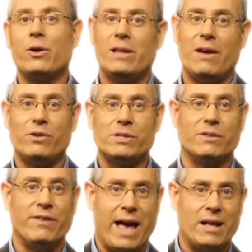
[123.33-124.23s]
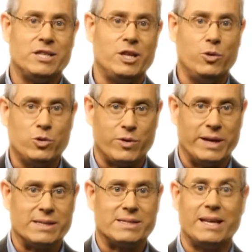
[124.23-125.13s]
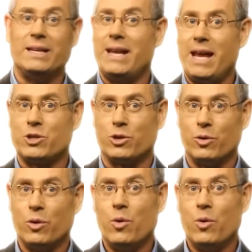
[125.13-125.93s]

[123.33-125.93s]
levels of algae nutrients than in nature,